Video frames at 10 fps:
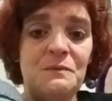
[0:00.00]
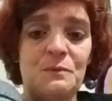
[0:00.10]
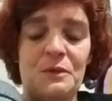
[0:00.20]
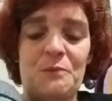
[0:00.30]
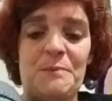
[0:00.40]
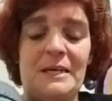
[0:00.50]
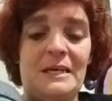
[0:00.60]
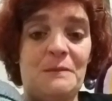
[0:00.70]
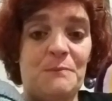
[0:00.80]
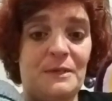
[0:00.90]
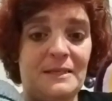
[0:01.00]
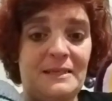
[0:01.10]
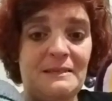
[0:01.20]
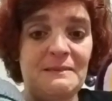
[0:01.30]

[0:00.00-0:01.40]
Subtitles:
with being bullied,